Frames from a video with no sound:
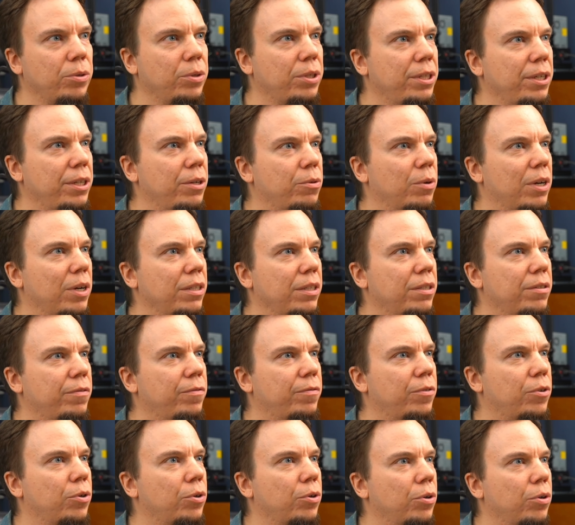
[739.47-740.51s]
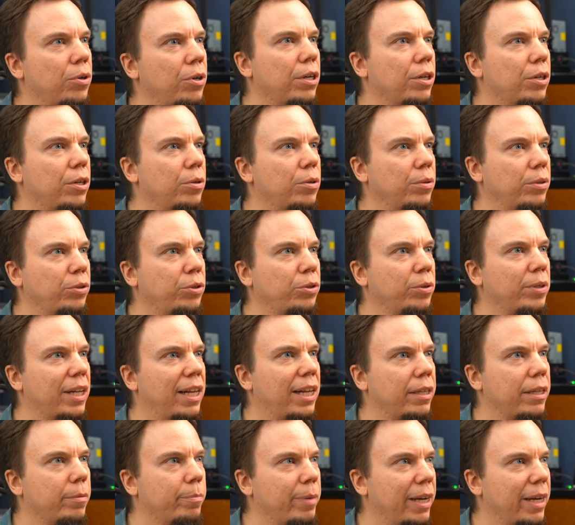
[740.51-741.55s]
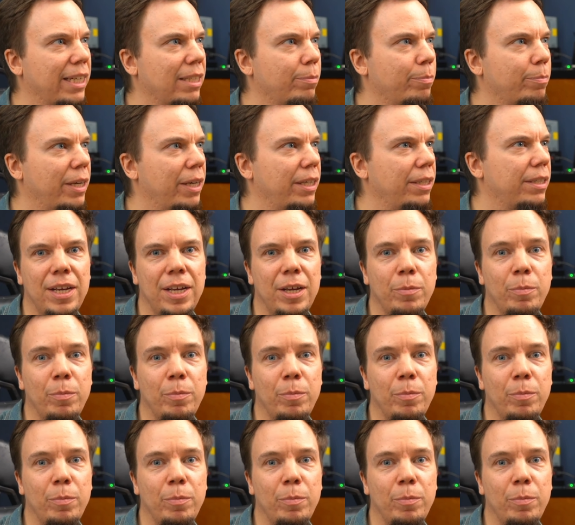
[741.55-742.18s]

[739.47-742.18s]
sequence for Control Alt backspace,